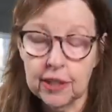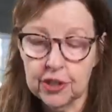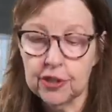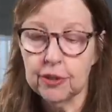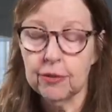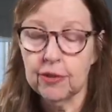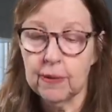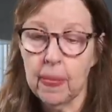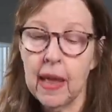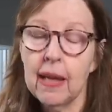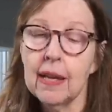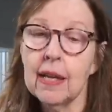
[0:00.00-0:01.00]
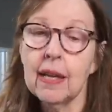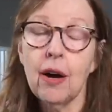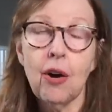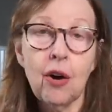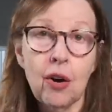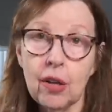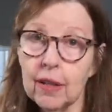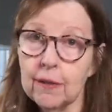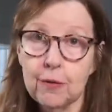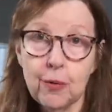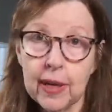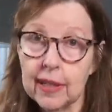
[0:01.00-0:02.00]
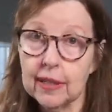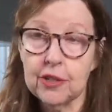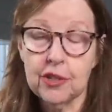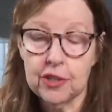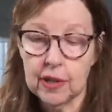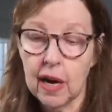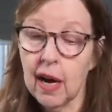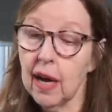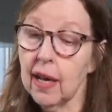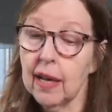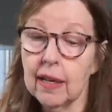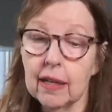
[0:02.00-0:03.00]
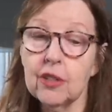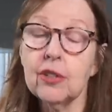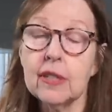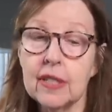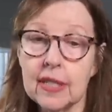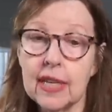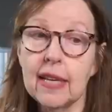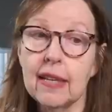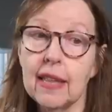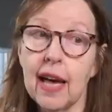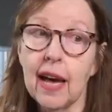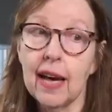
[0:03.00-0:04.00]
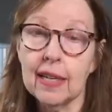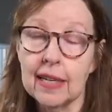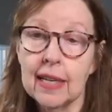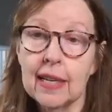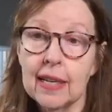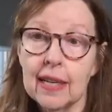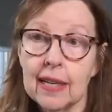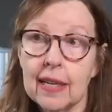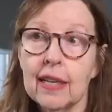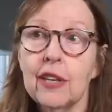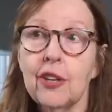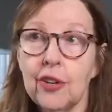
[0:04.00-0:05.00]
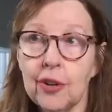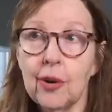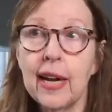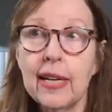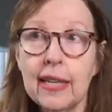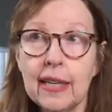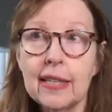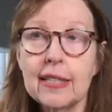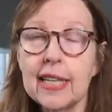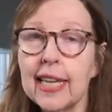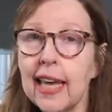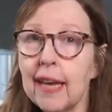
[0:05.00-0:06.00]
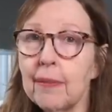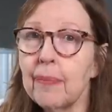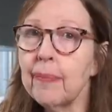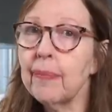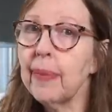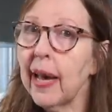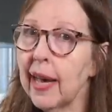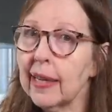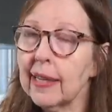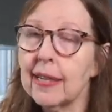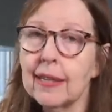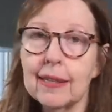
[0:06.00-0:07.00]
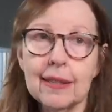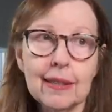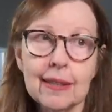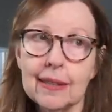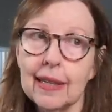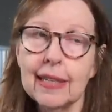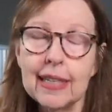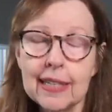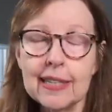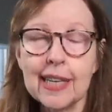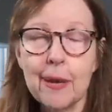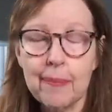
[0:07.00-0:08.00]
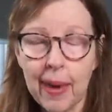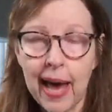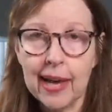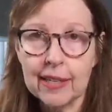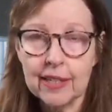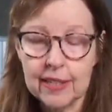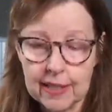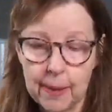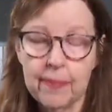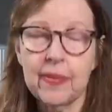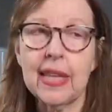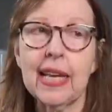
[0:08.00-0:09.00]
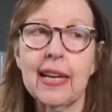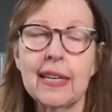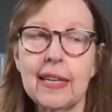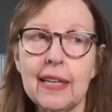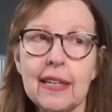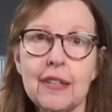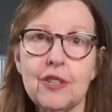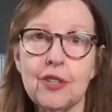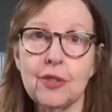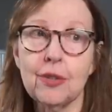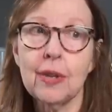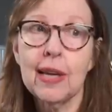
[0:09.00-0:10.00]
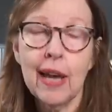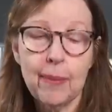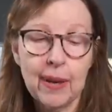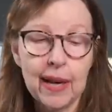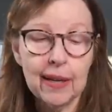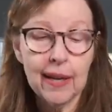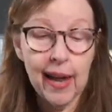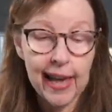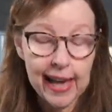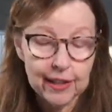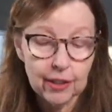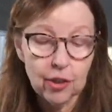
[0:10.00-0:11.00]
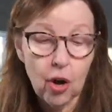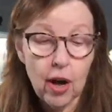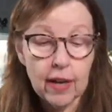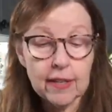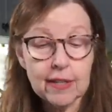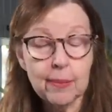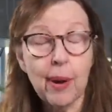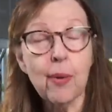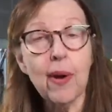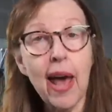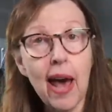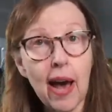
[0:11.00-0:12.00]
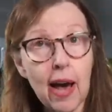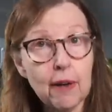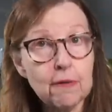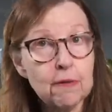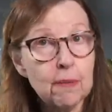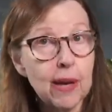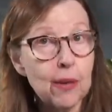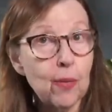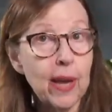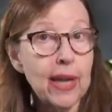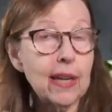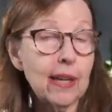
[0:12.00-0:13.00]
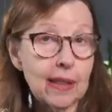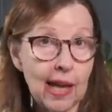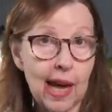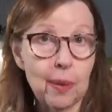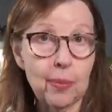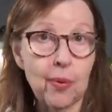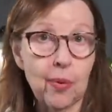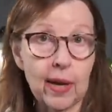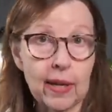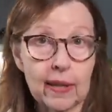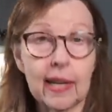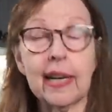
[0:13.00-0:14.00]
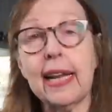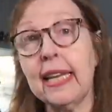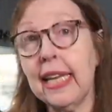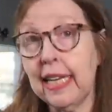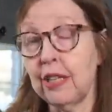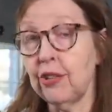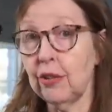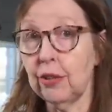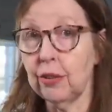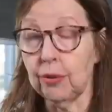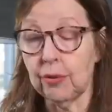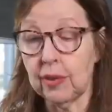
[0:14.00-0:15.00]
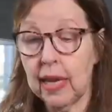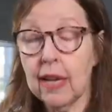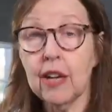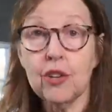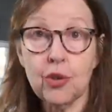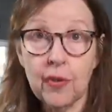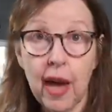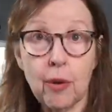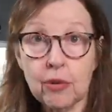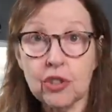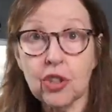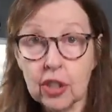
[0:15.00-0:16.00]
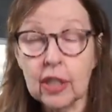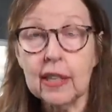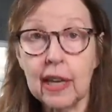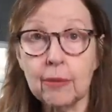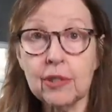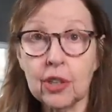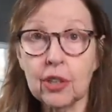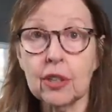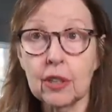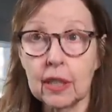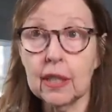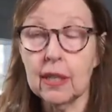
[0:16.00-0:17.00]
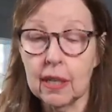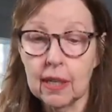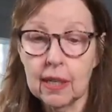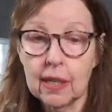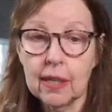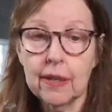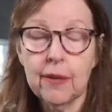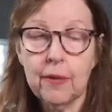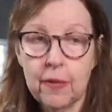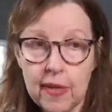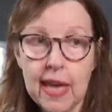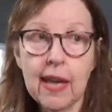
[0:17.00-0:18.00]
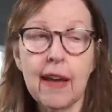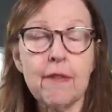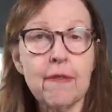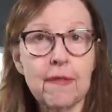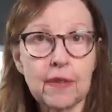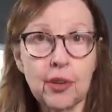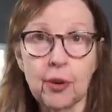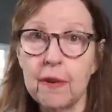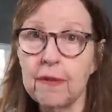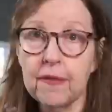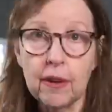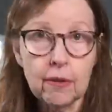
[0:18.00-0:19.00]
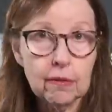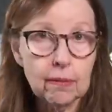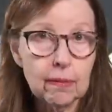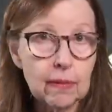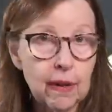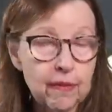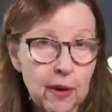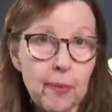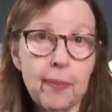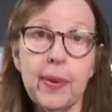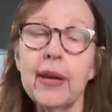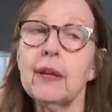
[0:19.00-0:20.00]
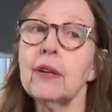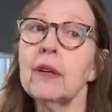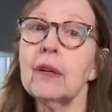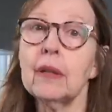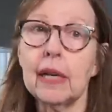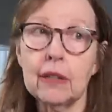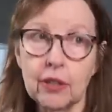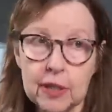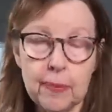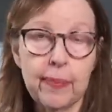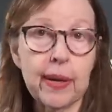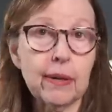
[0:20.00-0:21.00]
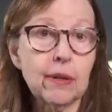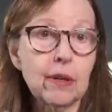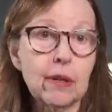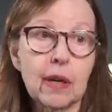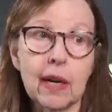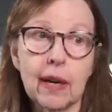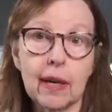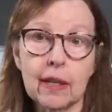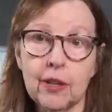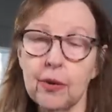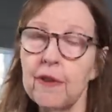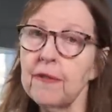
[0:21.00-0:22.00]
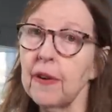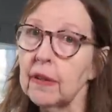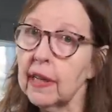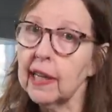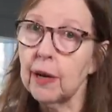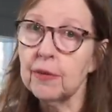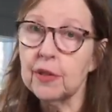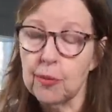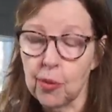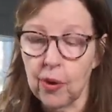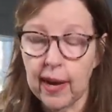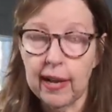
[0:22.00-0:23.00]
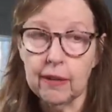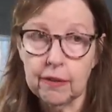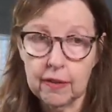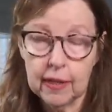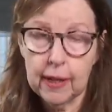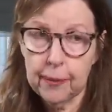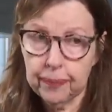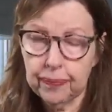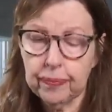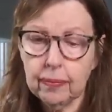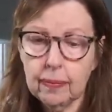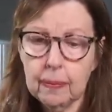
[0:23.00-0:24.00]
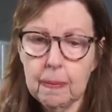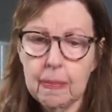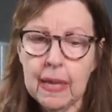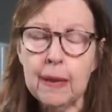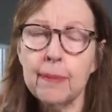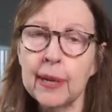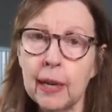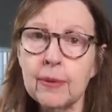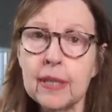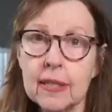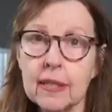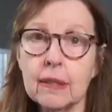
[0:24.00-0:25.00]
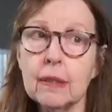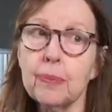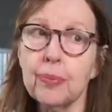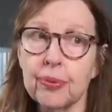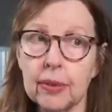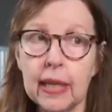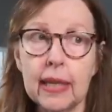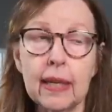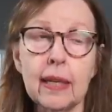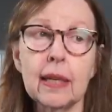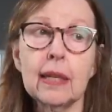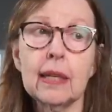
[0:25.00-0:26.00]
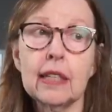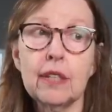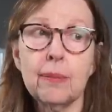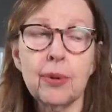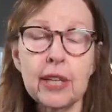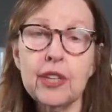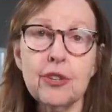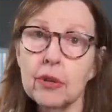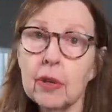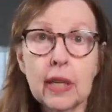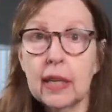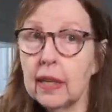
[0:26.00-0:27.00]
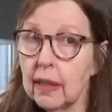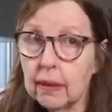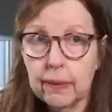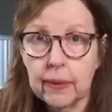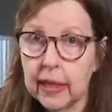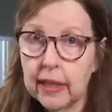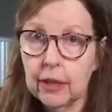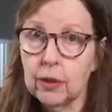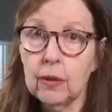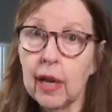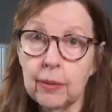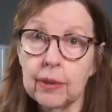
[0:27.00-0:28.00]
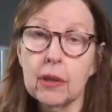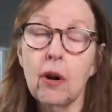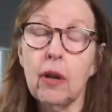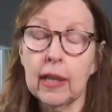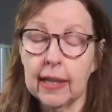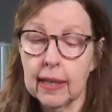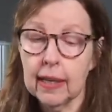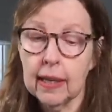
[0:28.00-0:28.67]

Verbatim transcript: issues, all of which I could see that, you know, I needed to get back I needed to get back to something. I needed to, I mean, I, I had lost about half my weight at that point that I needed to lose. So that was good. That was a good thing. I, you know, I felt, I felt better. I looked better. I, you know, I felt like I was more healthy, but I was still pretty, pretty dirty keto, I would call it